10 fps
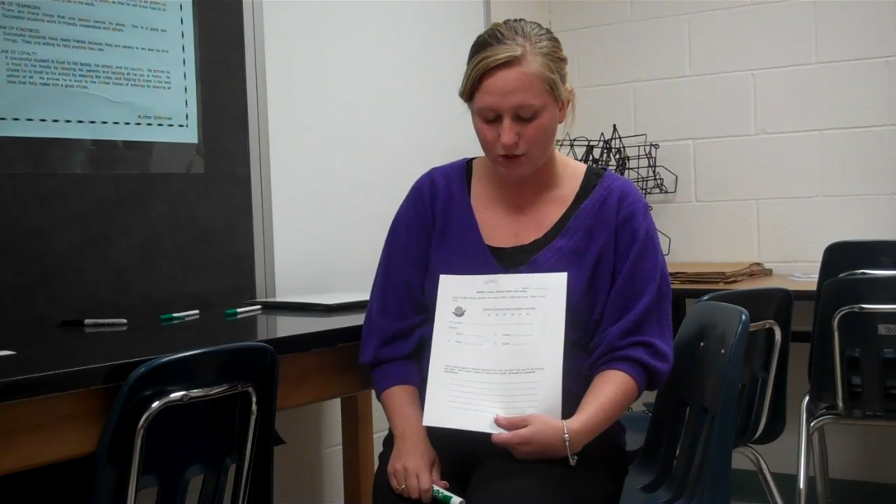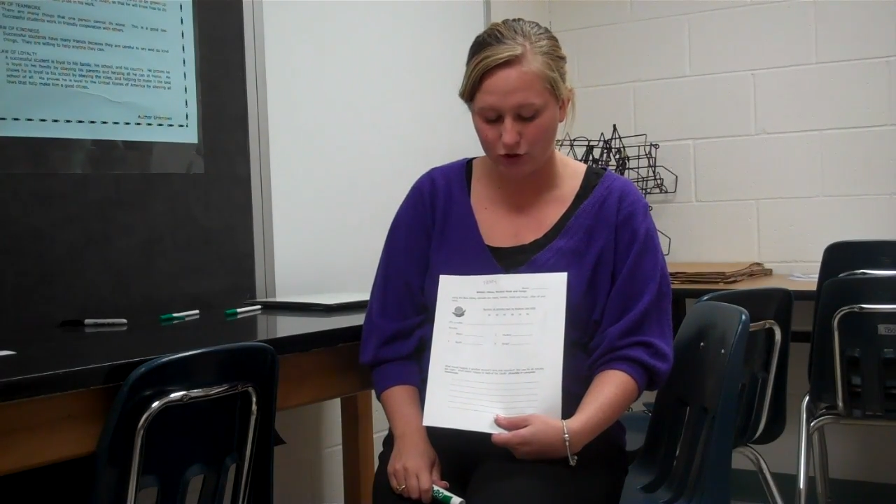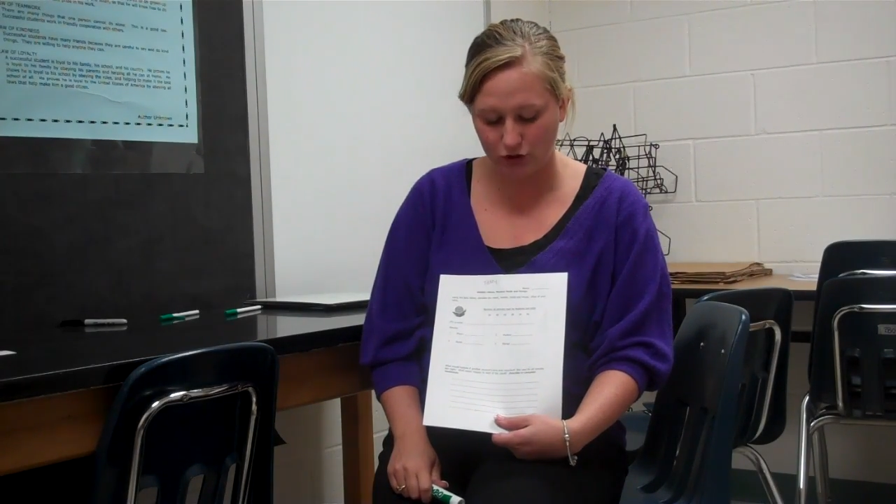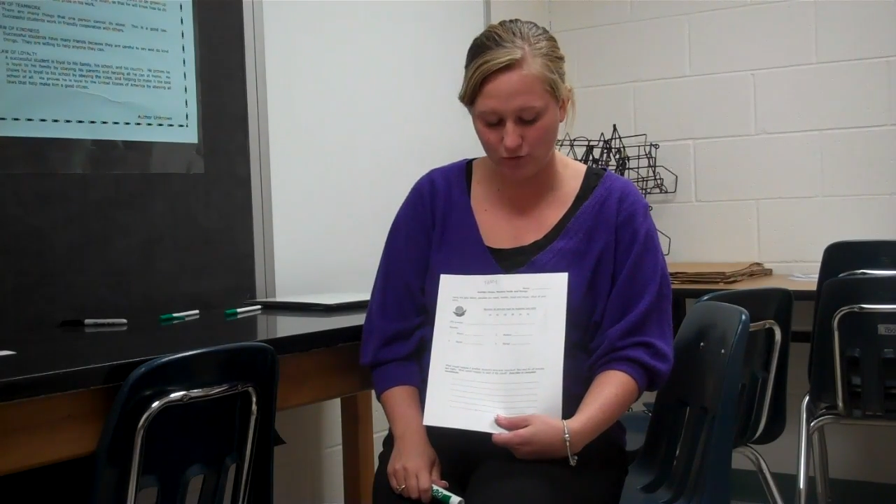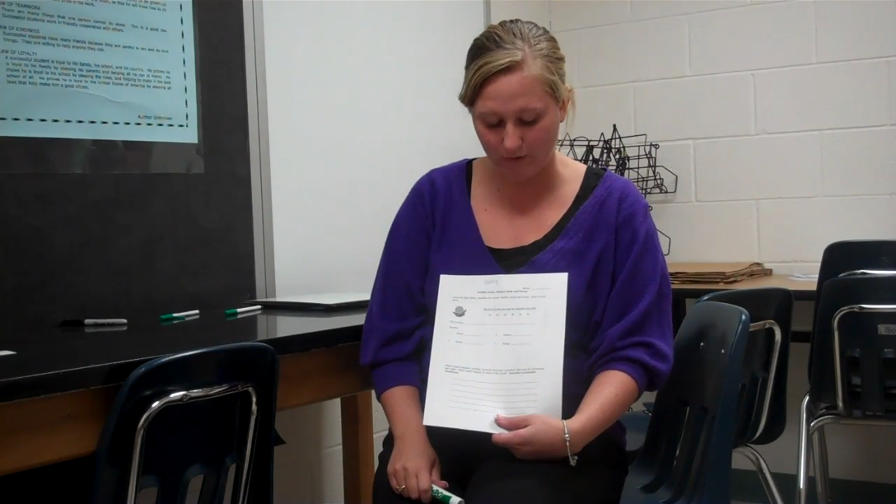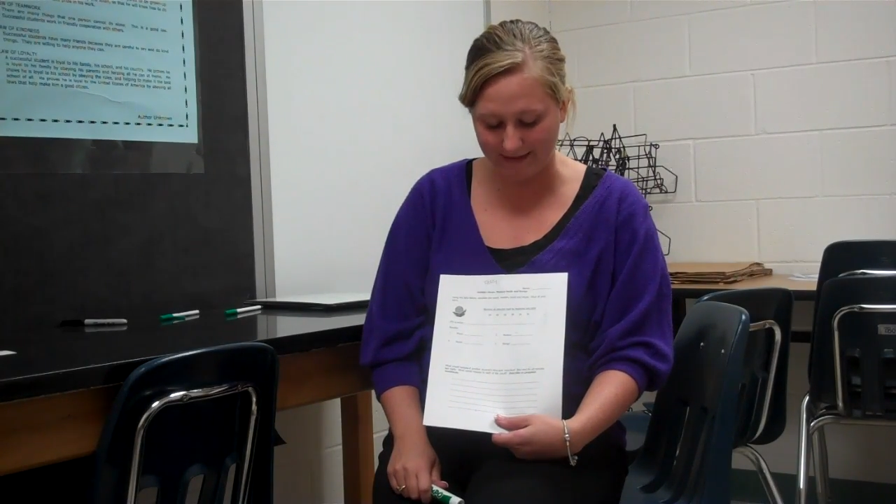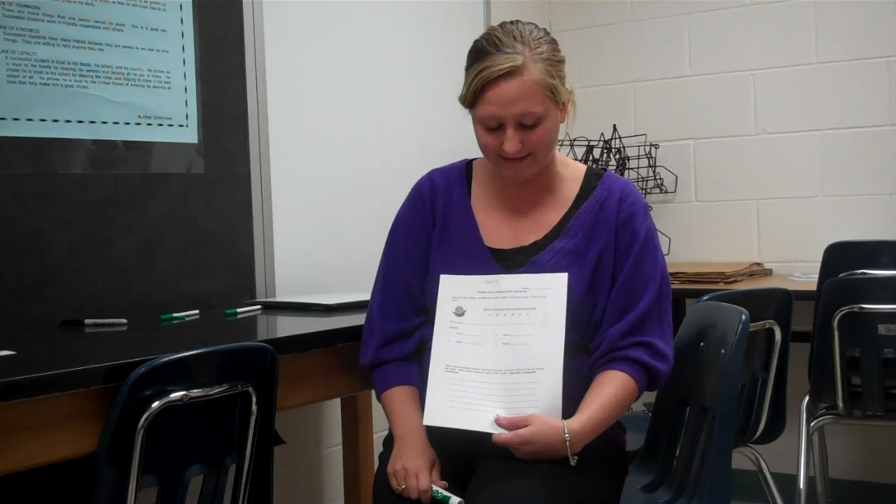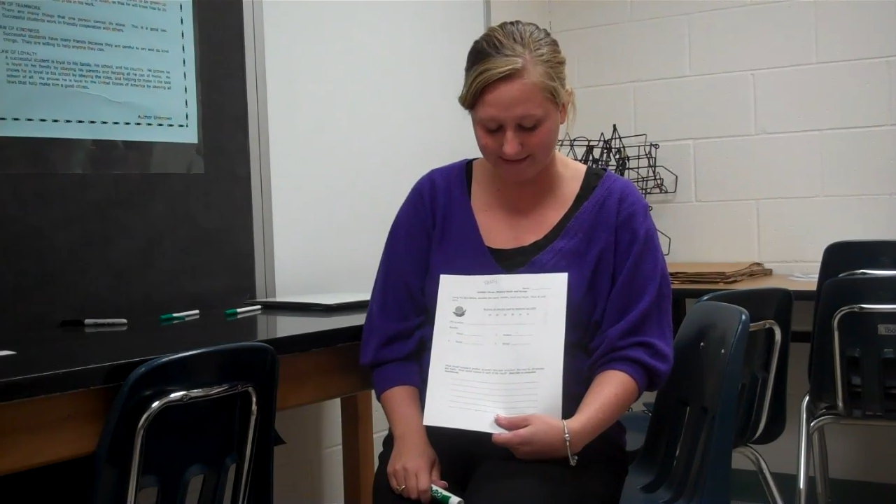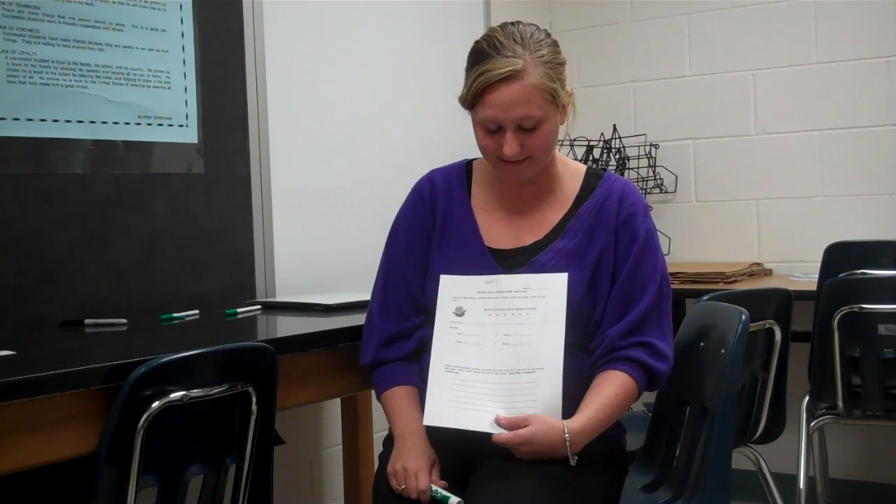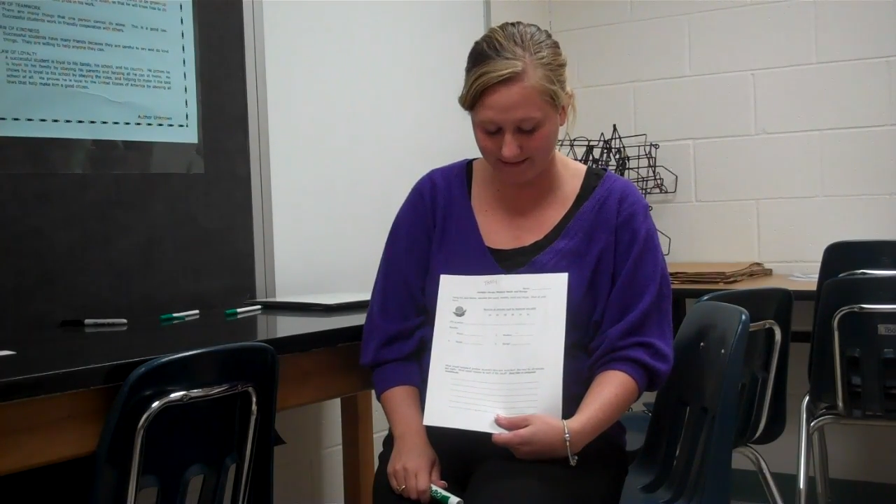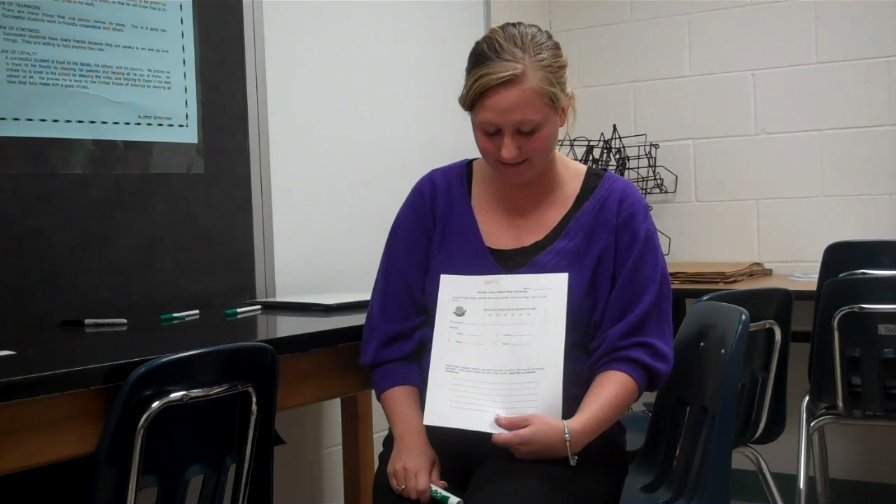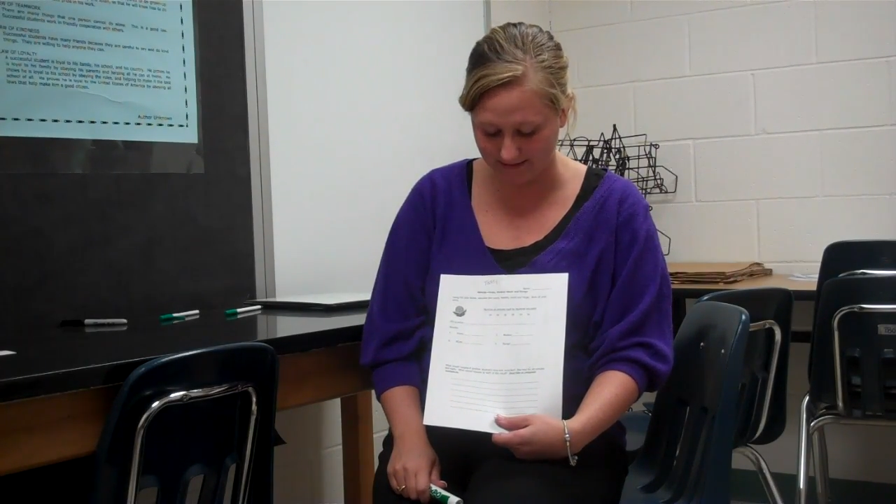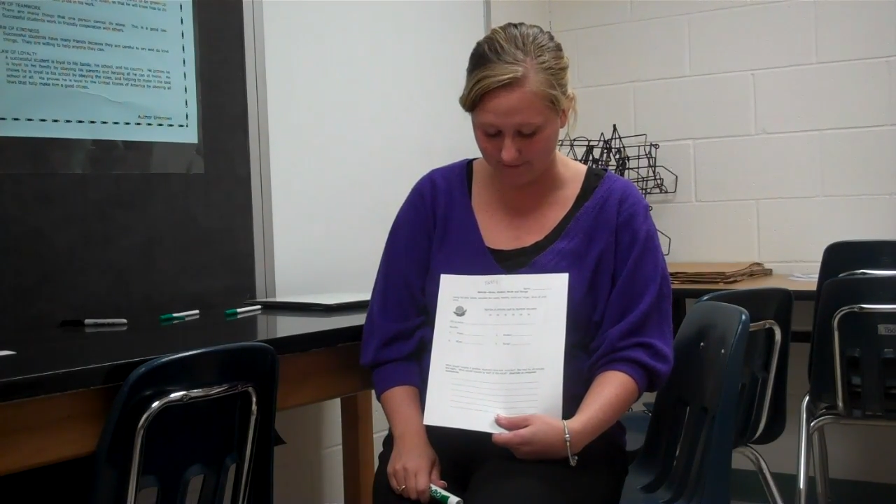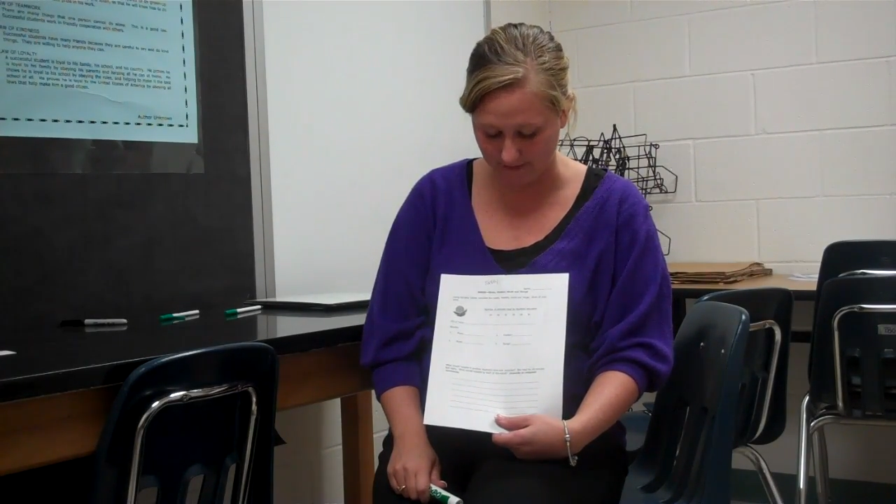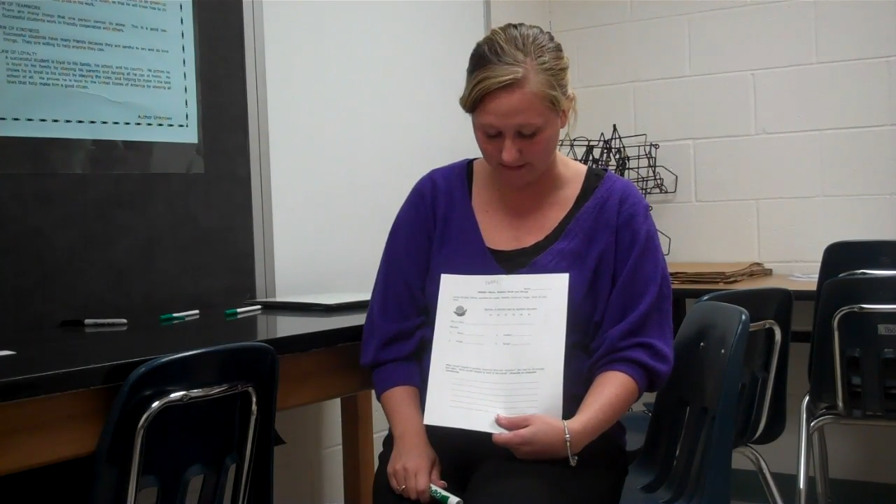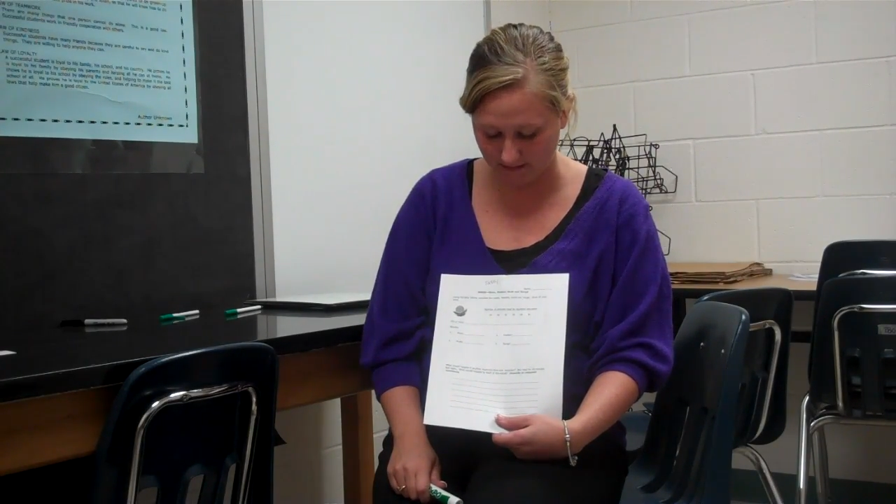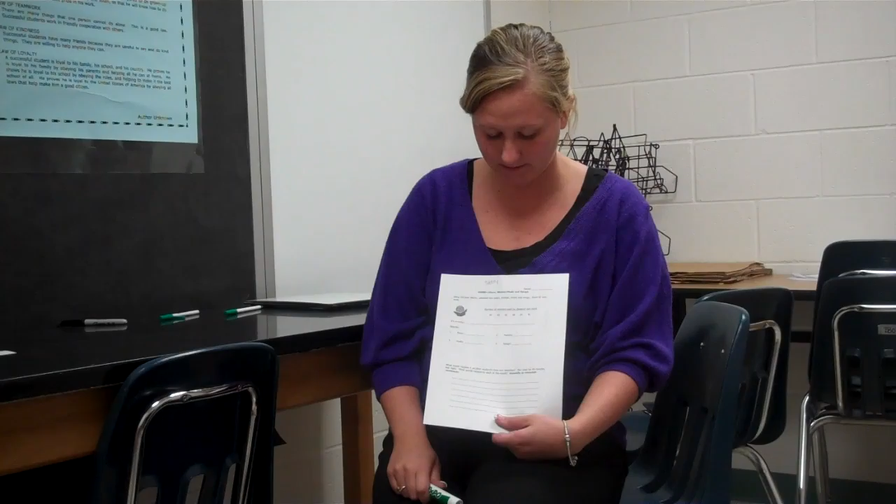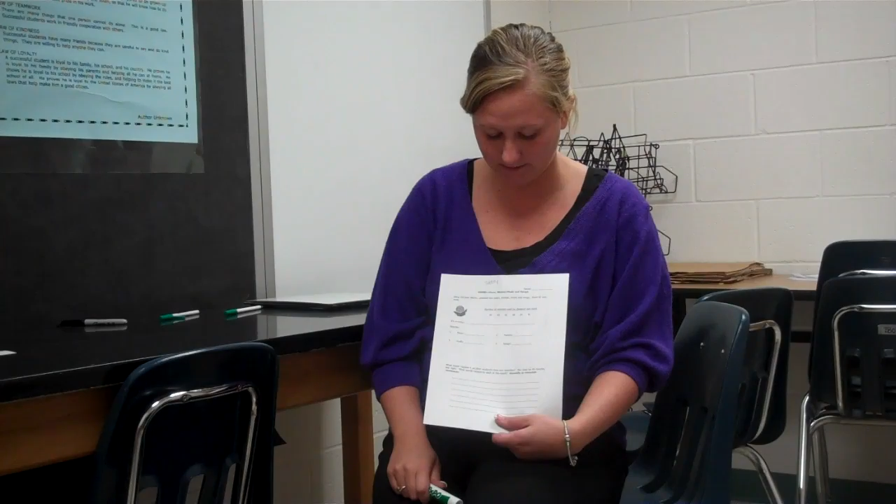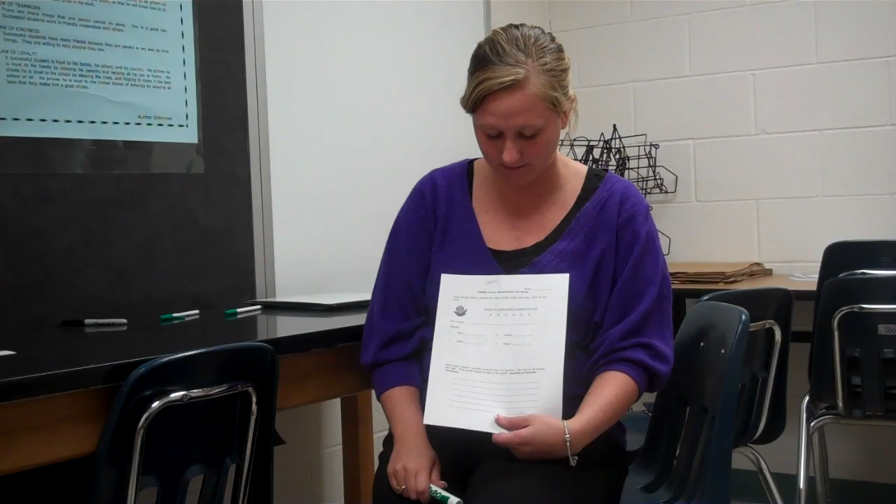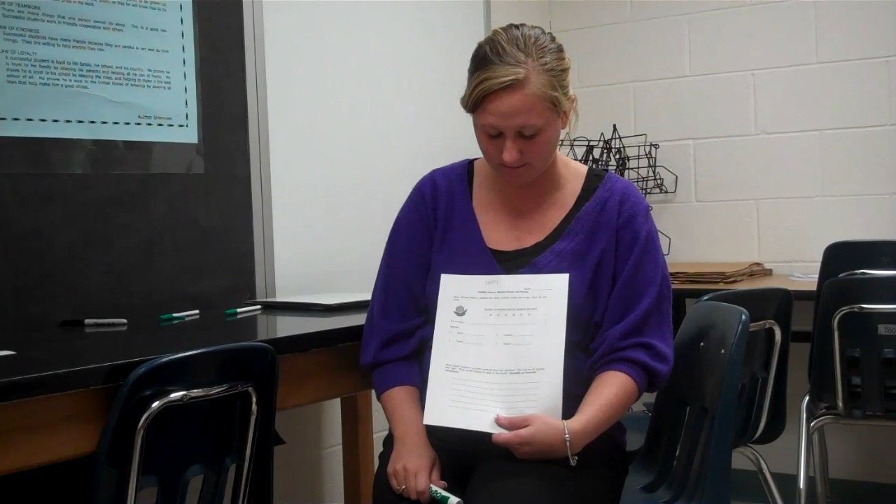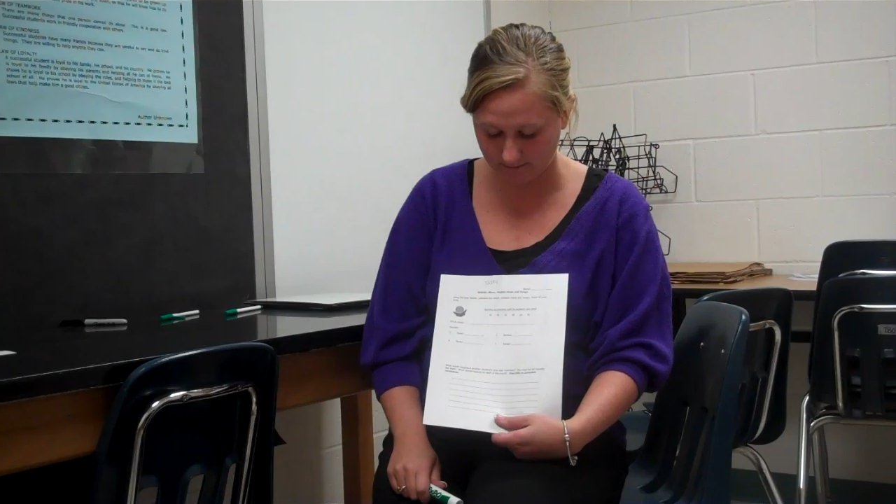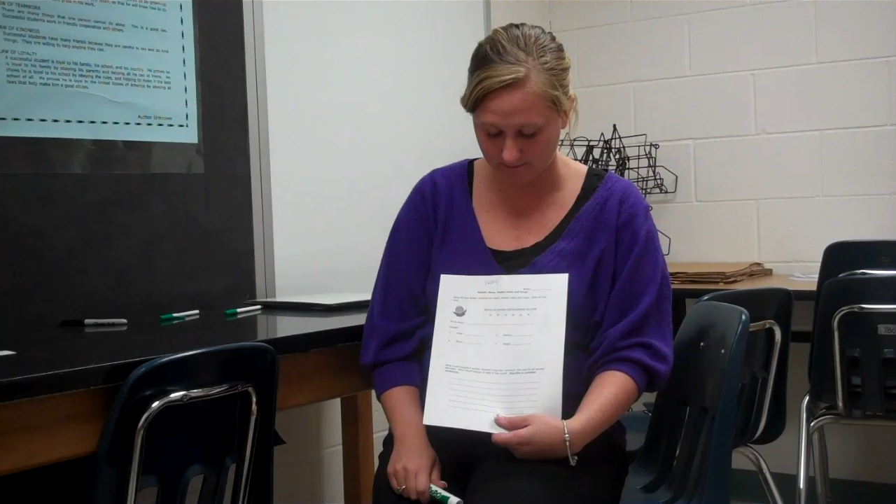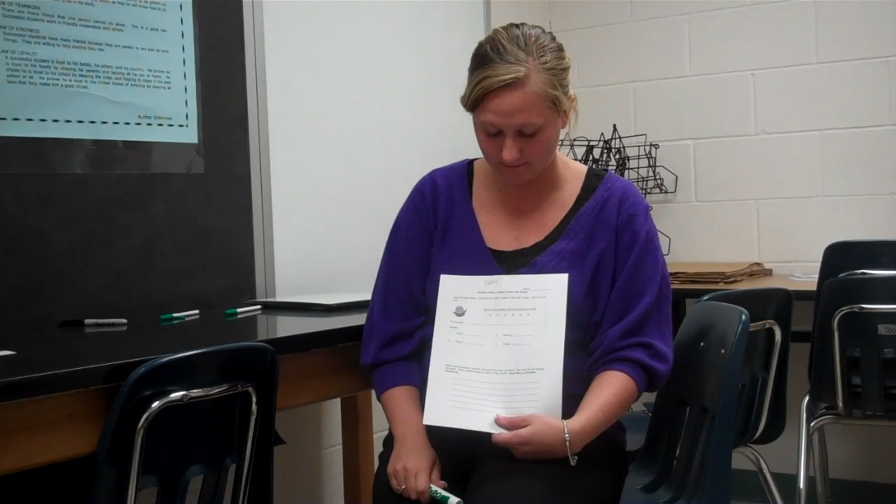She read 60 minutes